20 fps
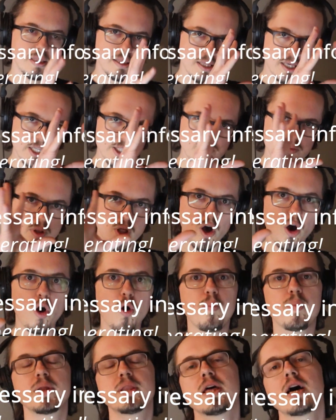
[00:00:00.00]
things will
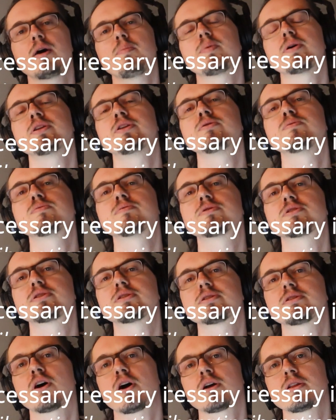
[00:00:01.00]
open up and you will
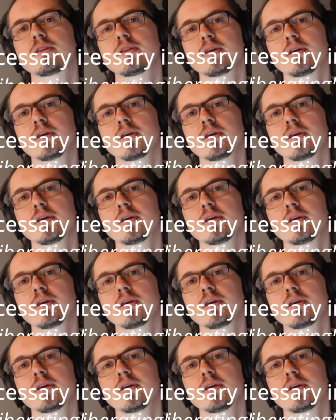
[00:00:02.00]
start